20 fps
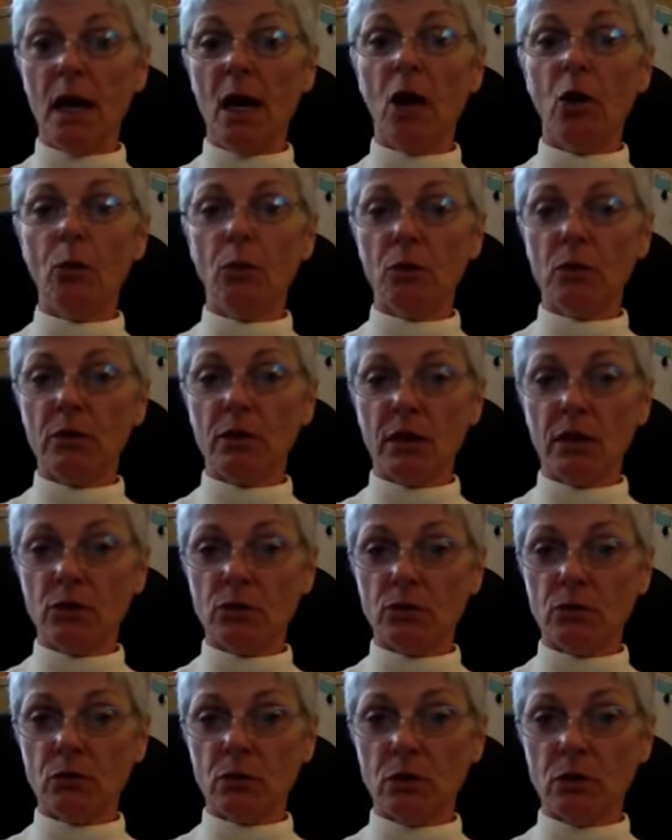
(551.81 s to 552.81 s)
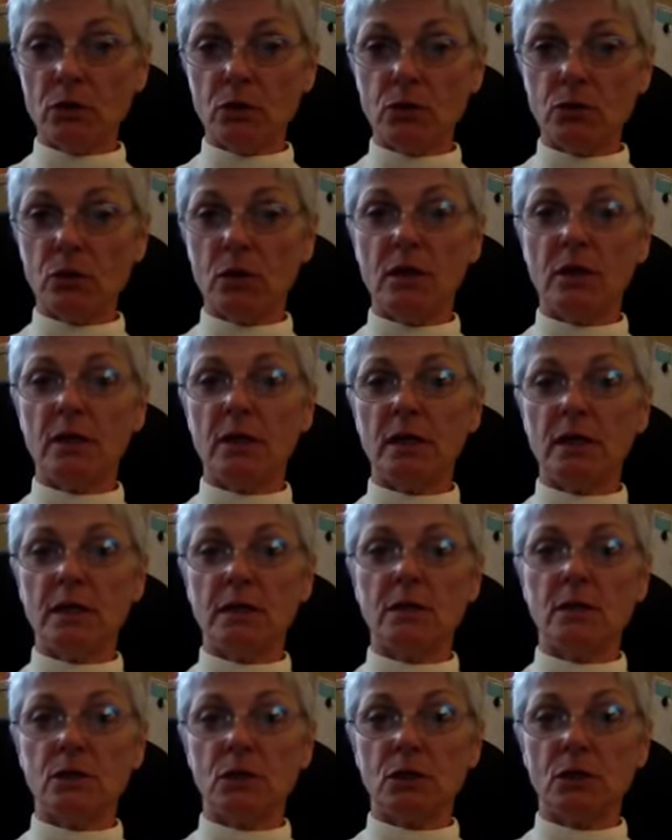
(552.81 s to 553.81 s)
Help her think through those sort of
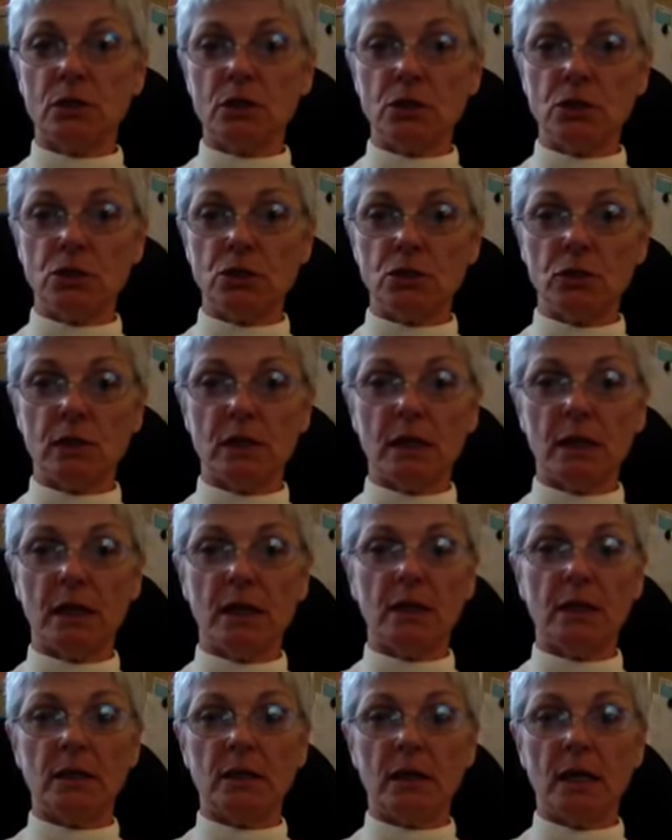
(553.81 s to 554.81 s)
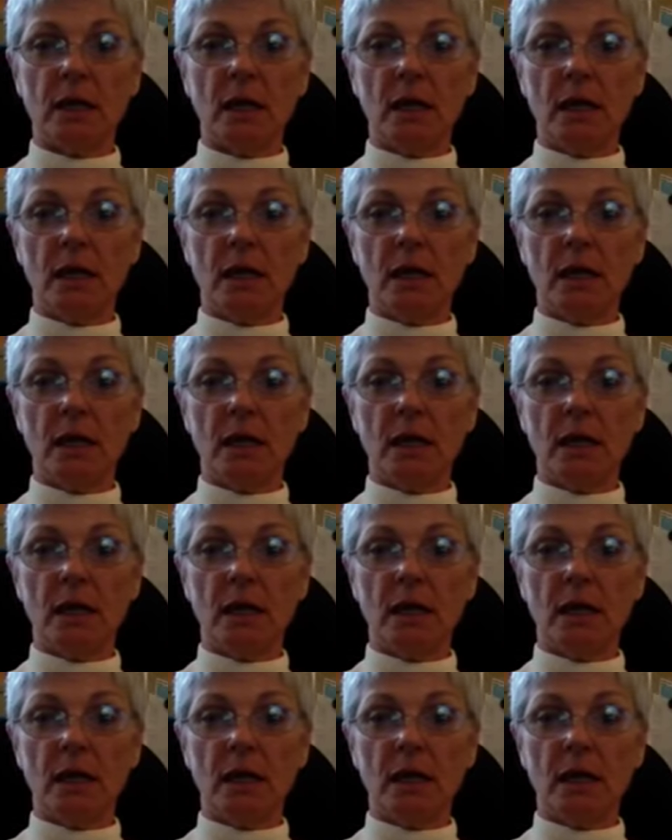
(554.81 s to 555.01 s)
things so that you can